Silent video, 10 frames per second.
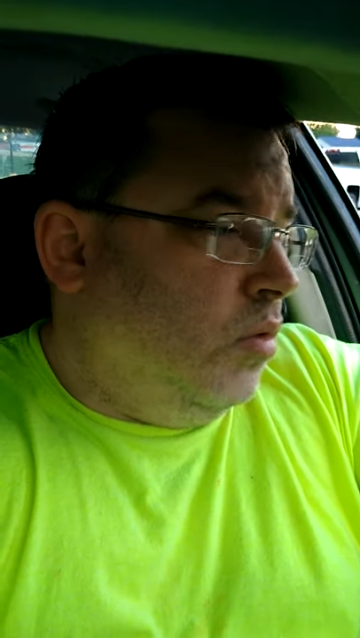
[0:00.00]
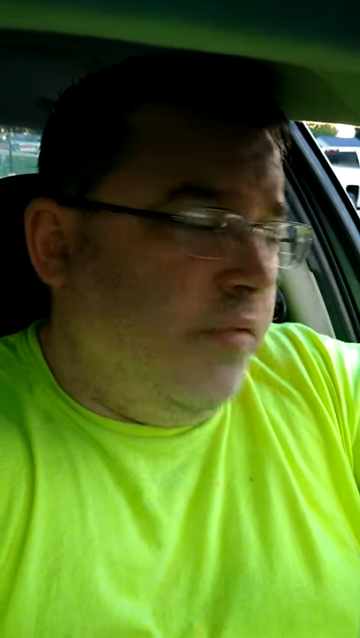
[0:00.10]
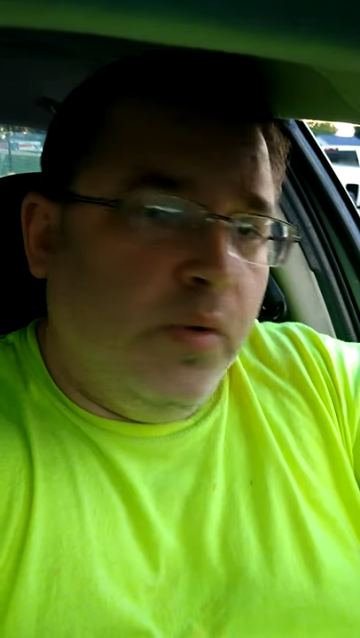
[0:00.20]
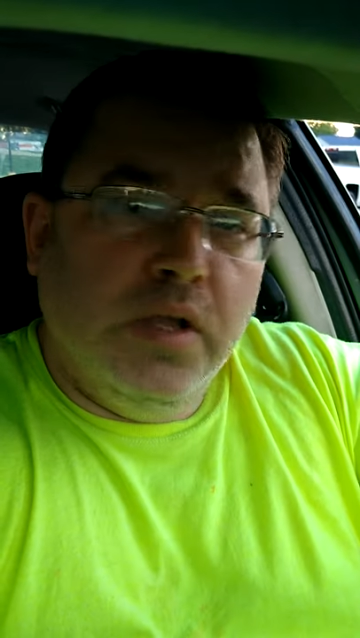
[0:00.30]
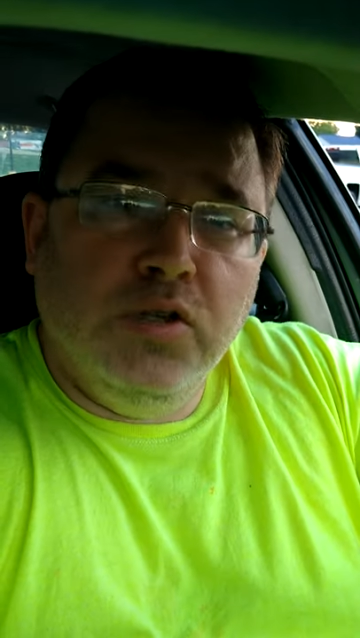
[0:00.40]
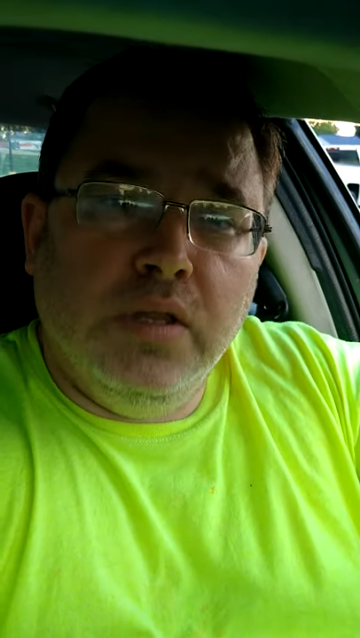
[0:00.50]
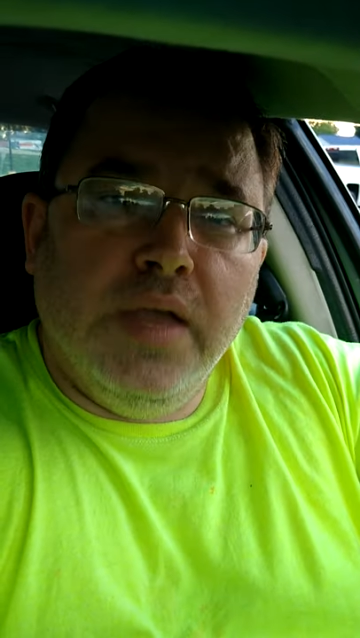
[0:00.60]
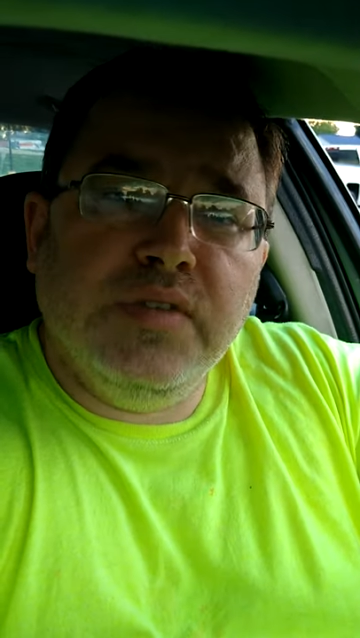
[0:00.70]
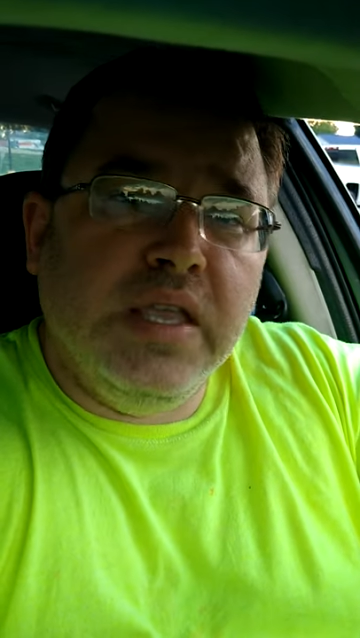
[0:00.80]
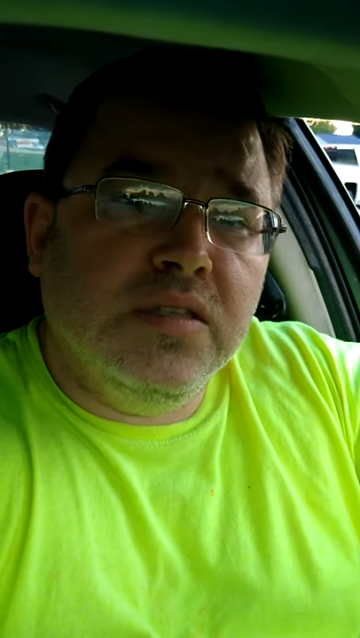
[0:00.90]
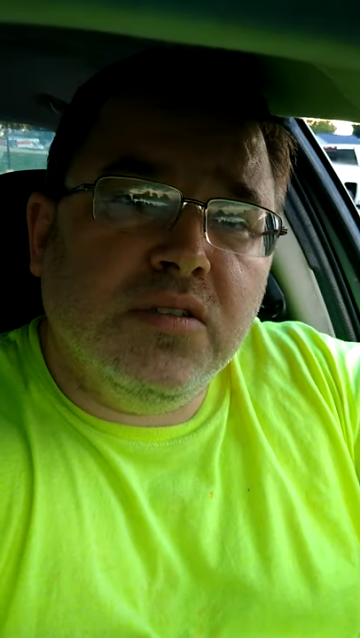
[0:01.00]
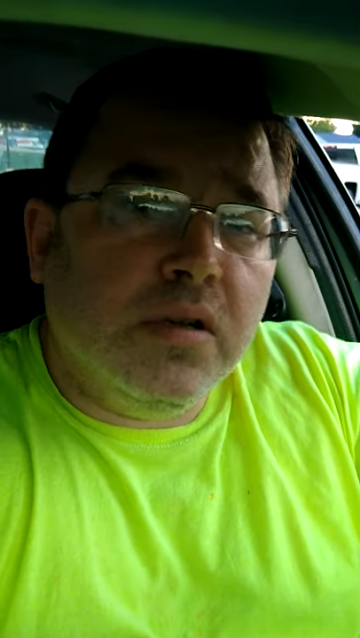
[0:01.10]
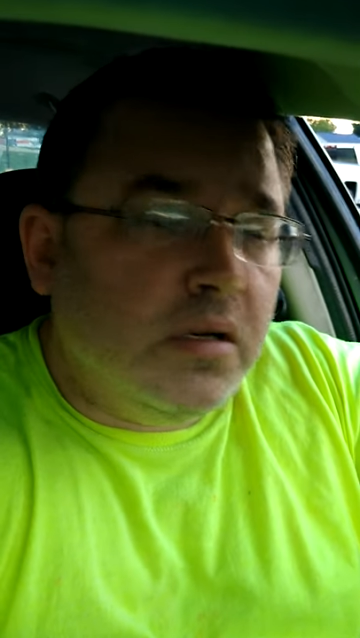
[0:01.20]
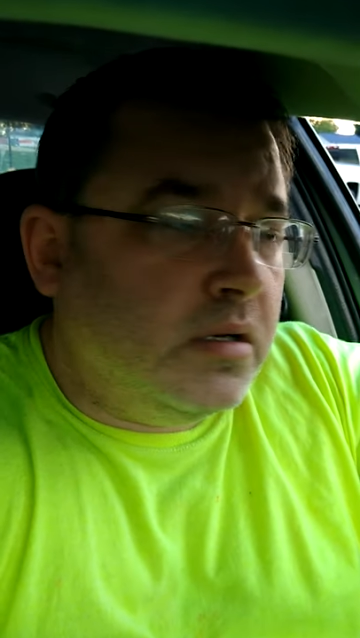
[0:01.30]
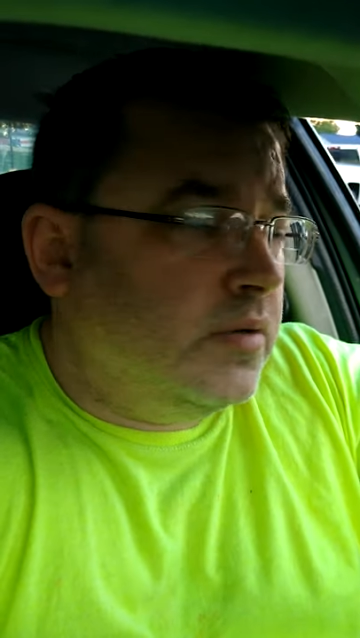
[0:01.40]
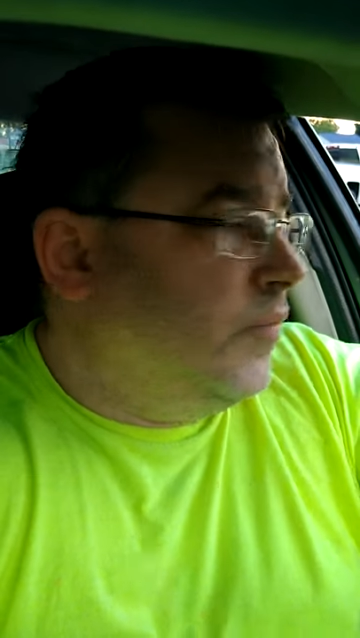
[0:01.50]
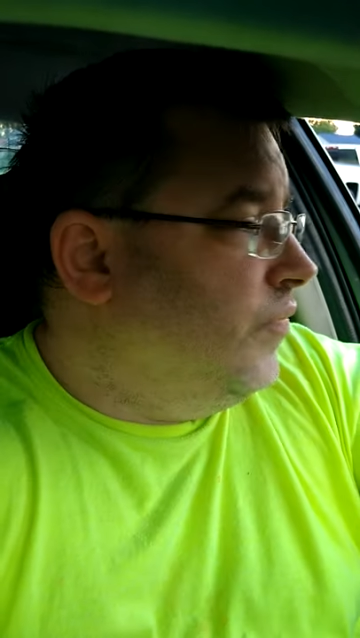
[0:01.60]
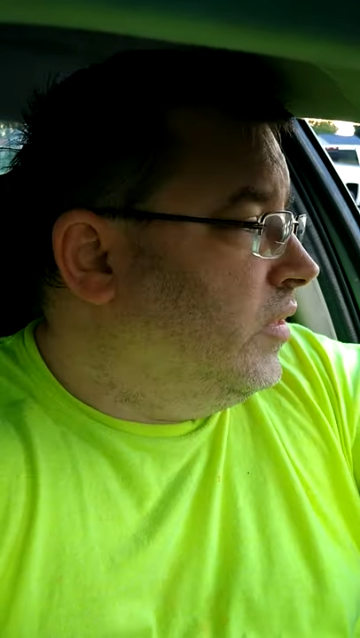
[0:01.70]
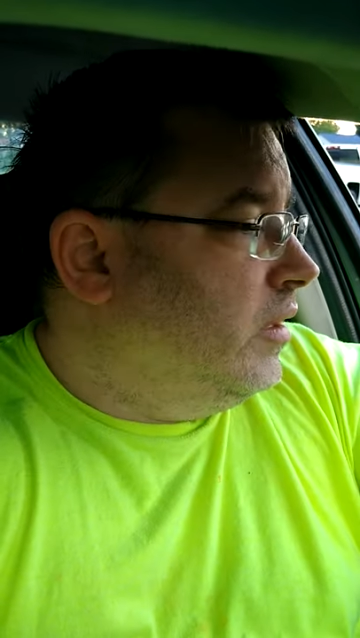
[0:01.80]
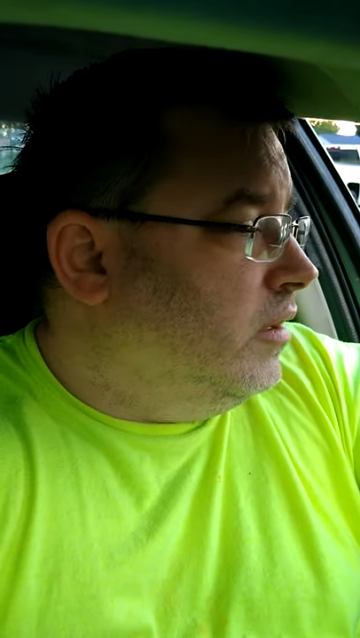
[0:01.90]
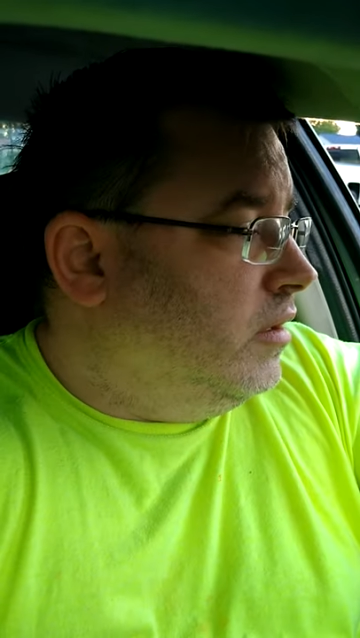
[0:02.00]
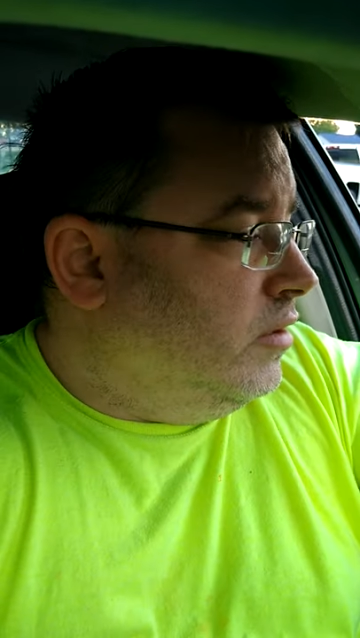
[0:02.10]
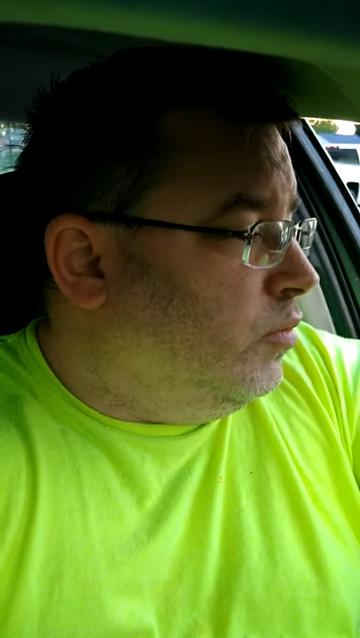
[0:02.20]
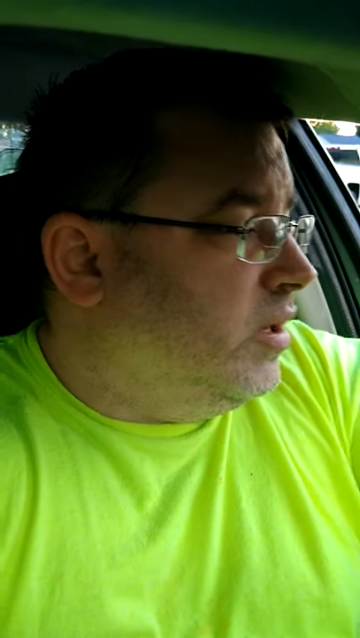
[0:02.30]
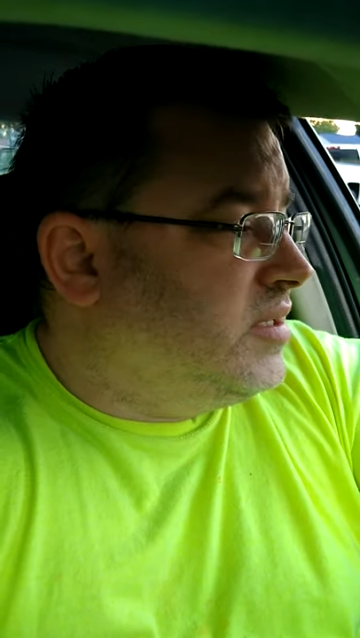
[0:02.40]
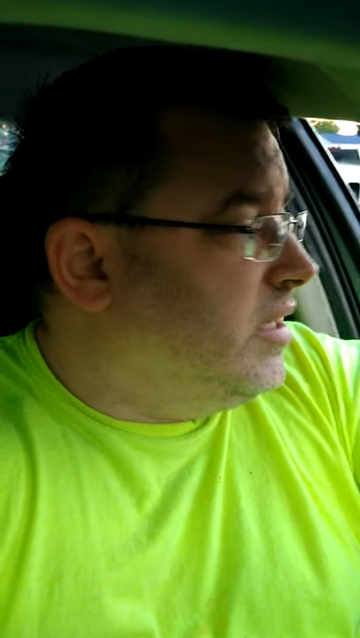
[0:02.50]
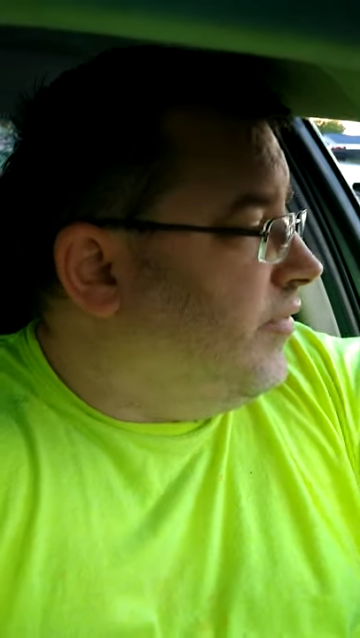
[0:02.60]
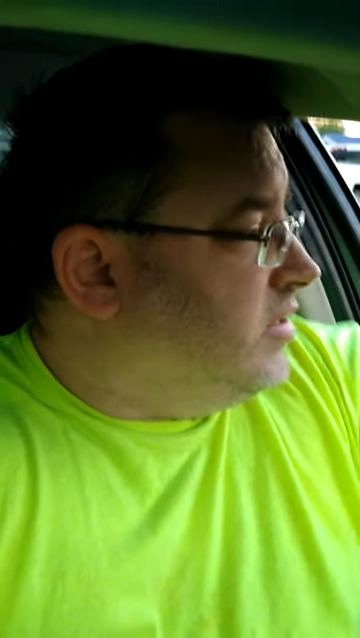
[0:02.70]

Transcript: Or if you want to do a left hand turn, you want to see if